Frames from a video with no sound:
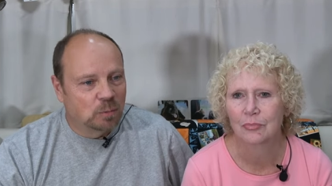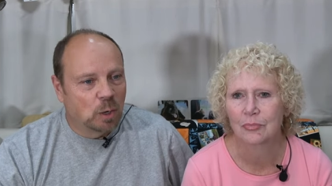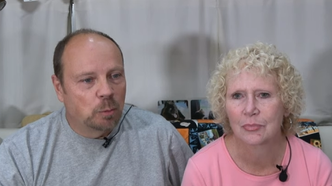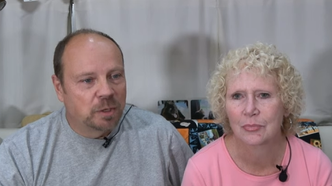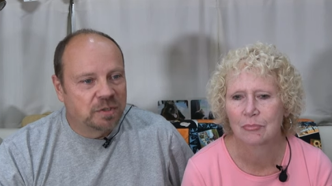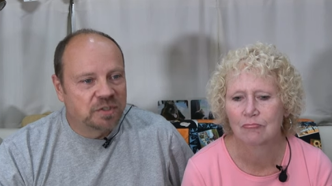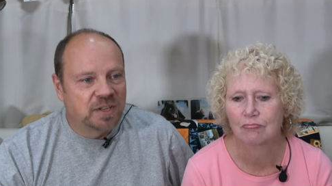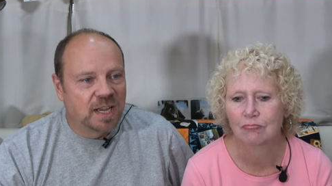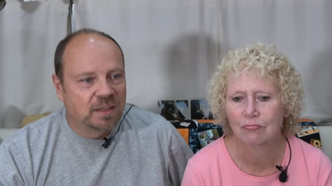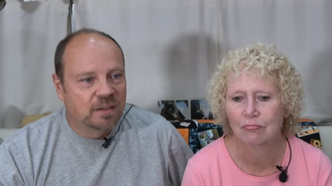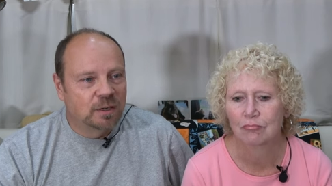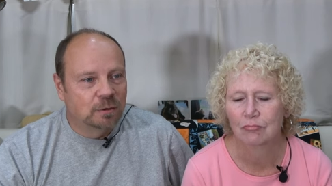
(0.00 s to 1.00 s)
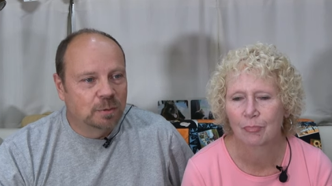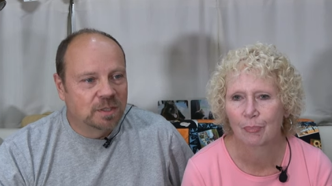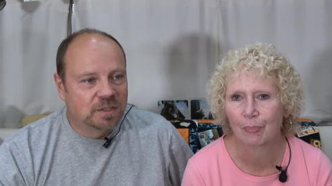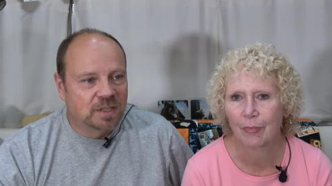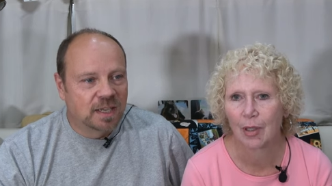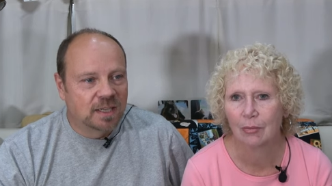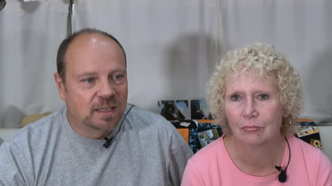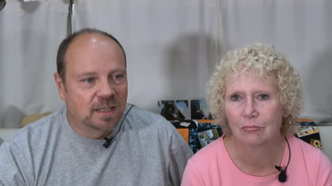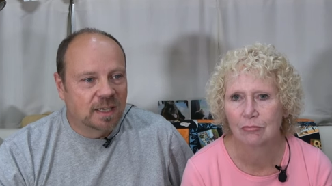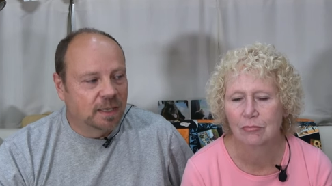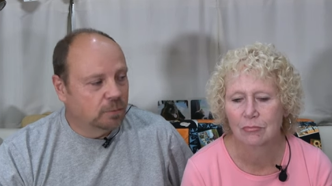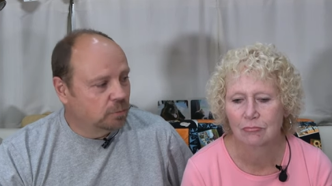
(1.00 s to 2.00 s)
Speaker 1: while we stayed there, we stayed
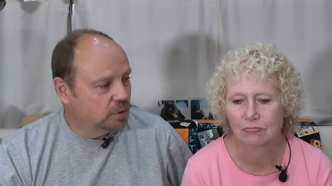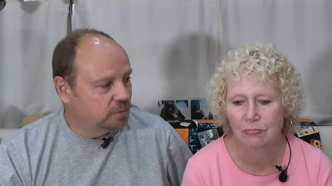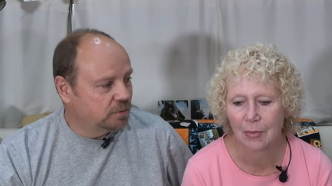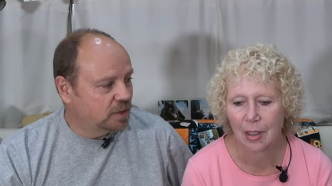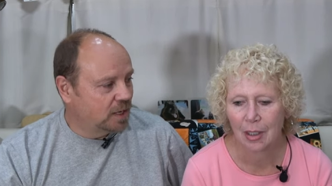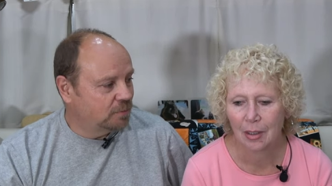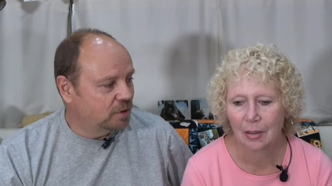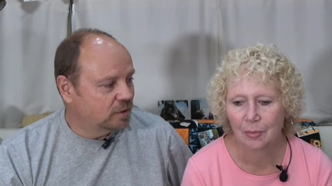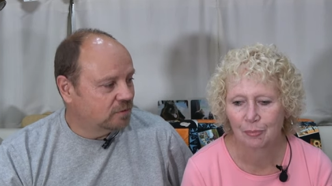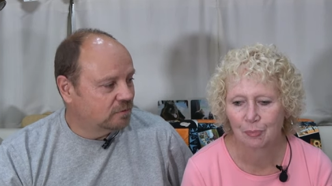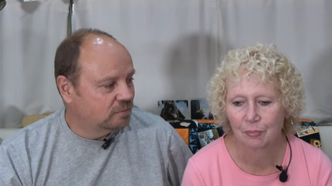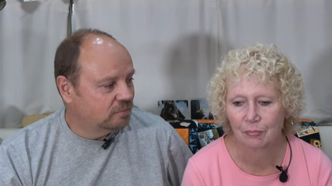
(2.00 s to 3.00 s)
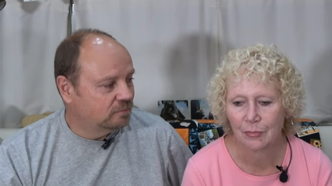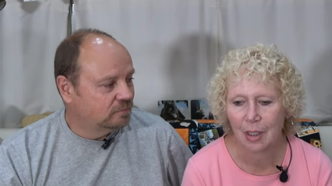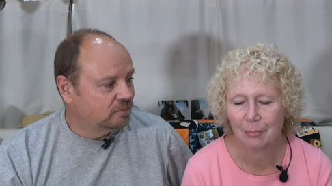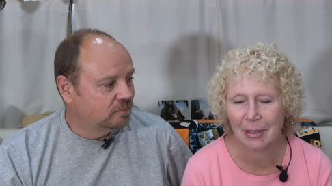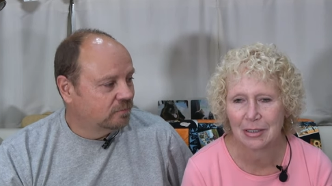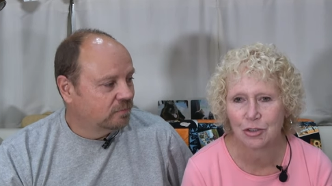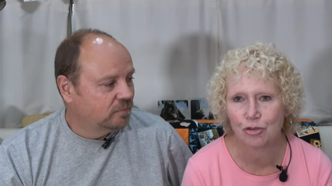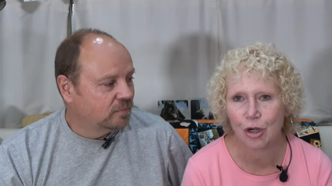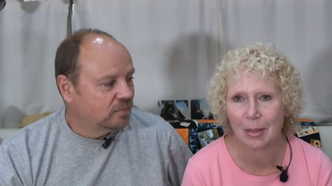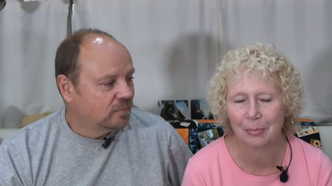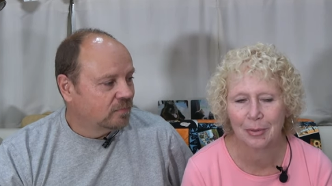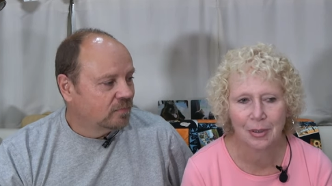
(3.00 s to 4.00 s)
at what campground?
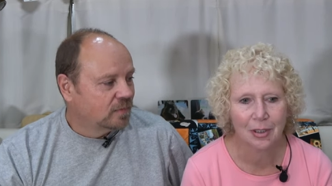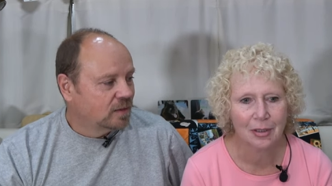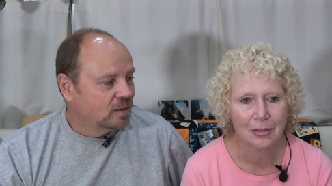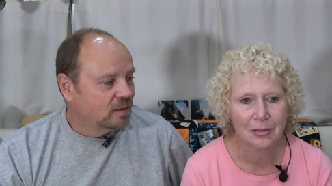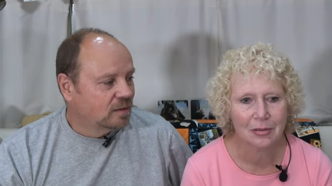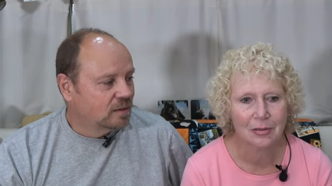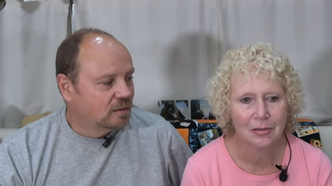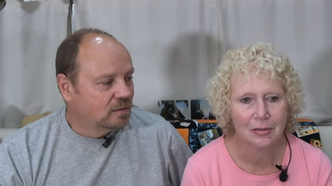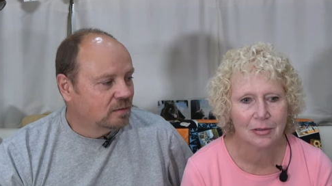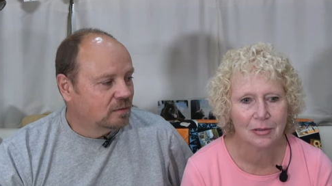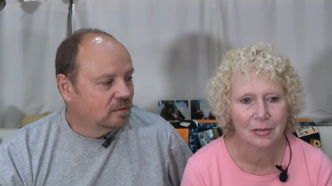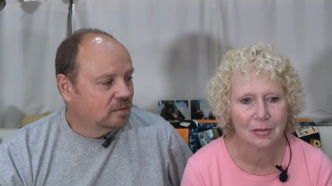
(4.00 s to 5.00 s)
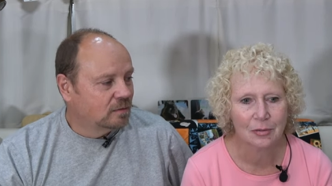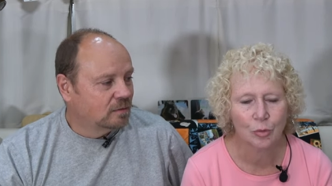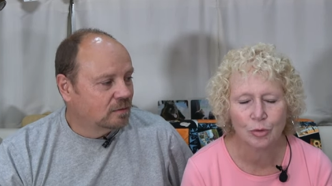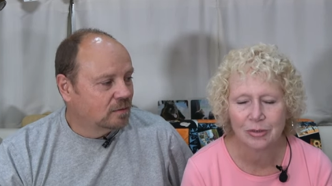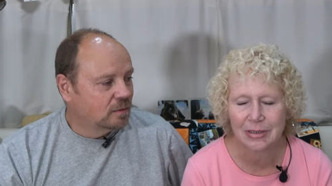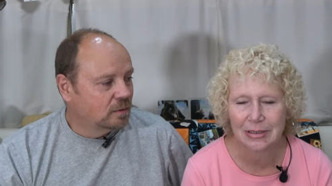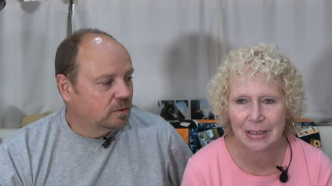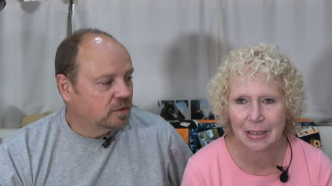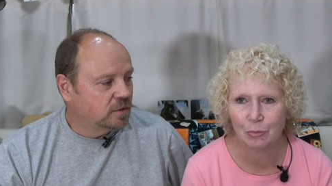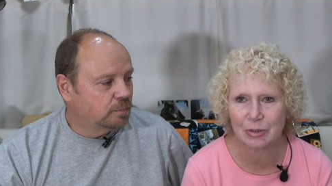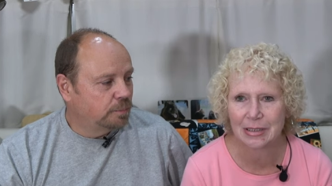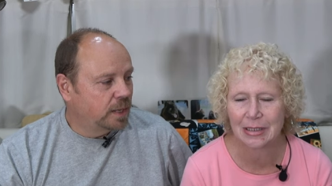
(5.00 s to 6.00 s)
Bastrop. Was
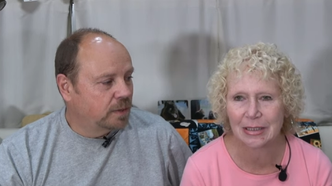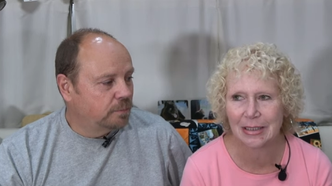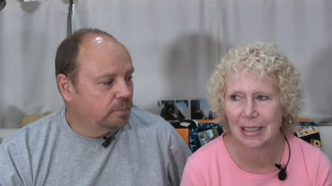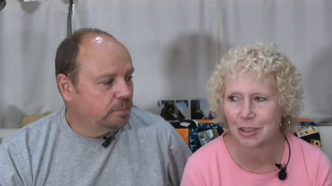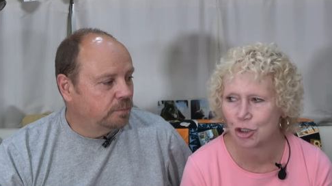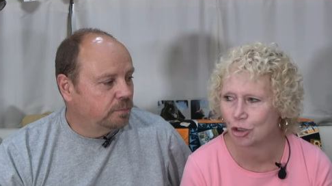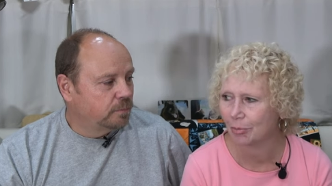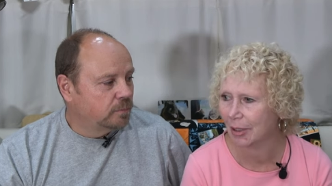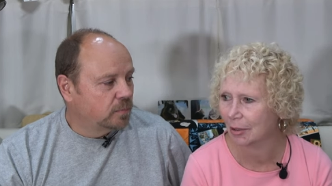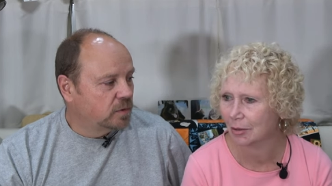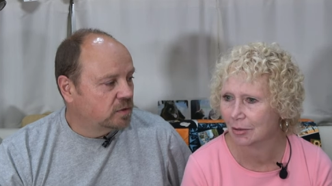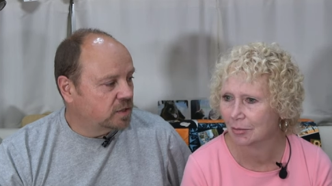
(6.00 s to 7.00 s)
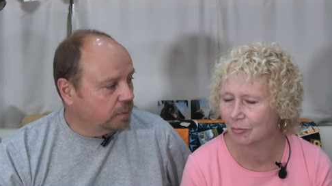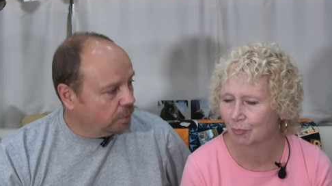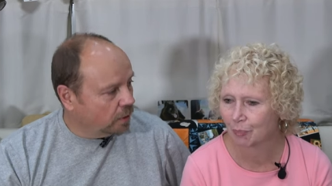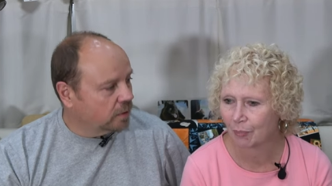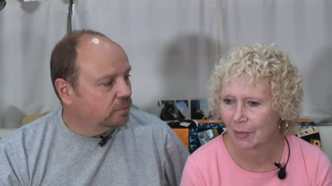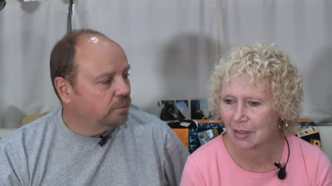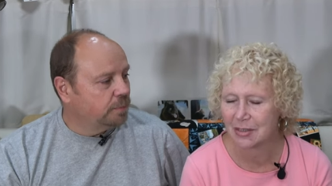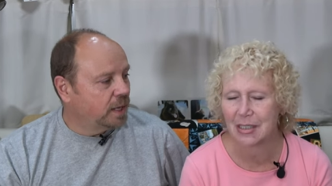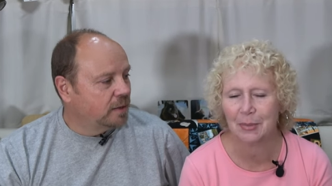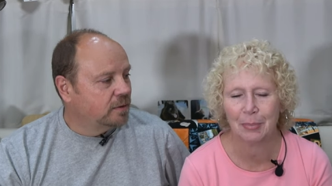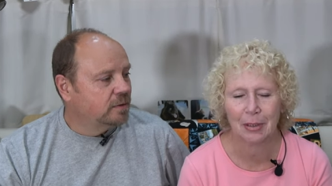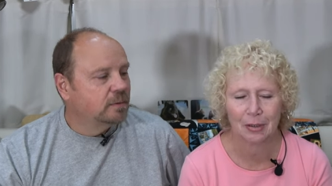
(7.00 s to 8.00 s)
it, was
Speaker 2: it a national park? State park.
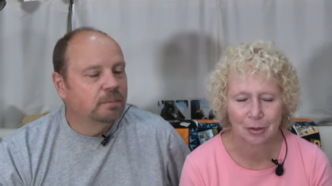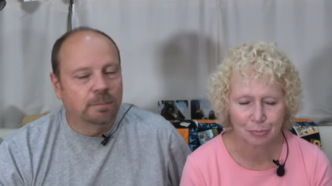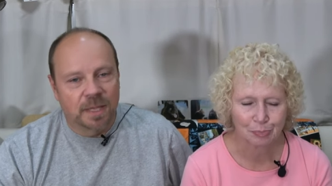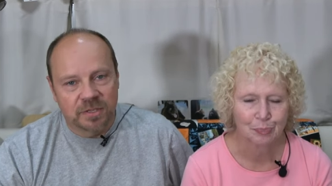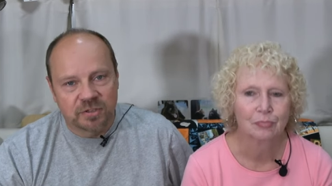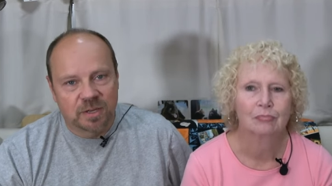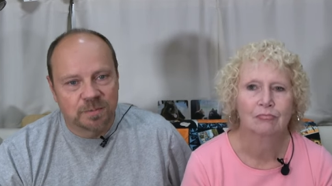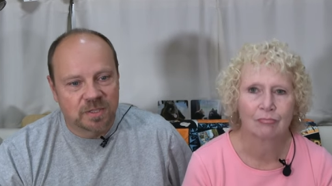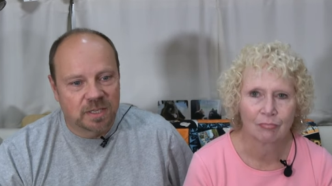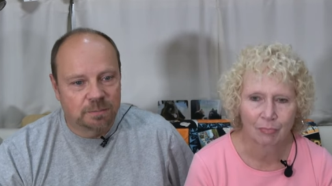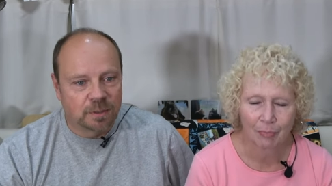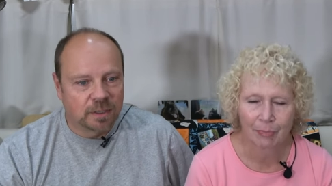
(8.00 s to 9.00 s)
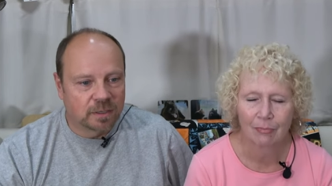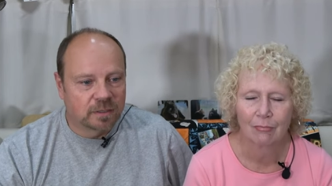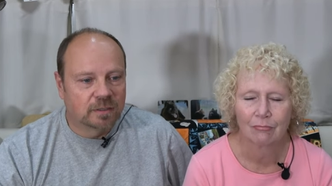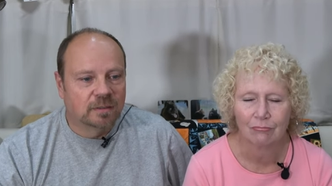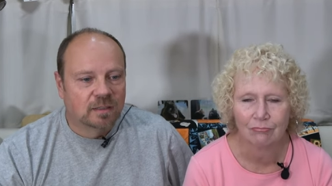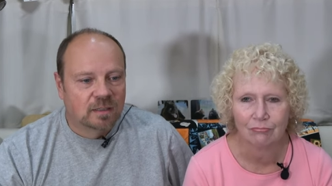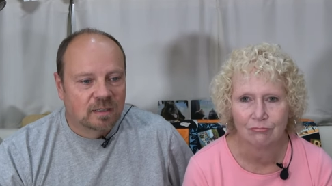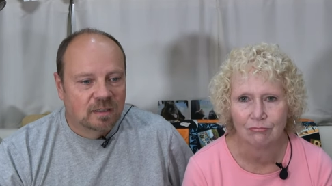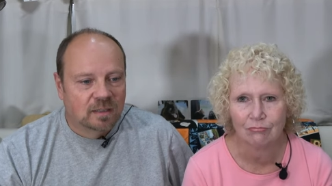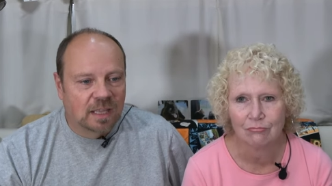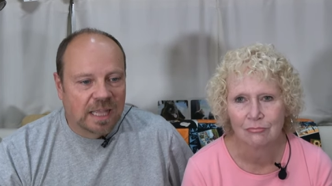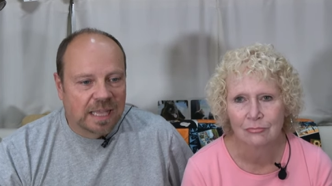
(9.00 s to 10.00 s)
Speaker 1: State Park. Bastrop State Park. Mm-hmm.
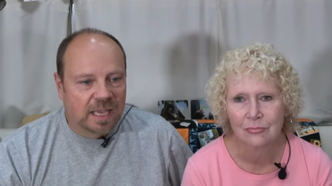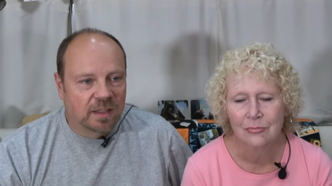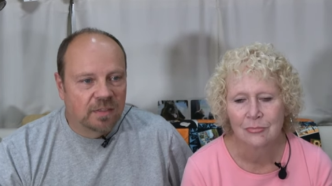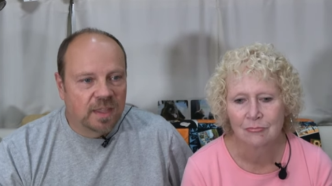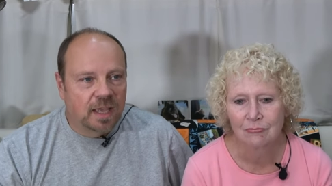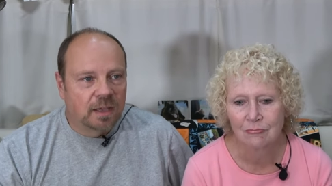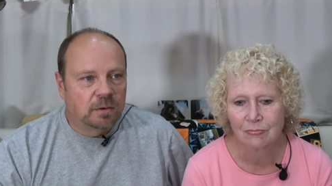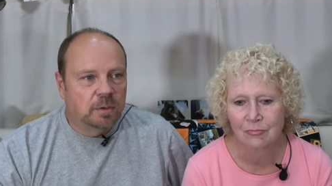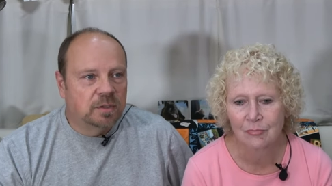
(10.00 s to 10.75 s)
And that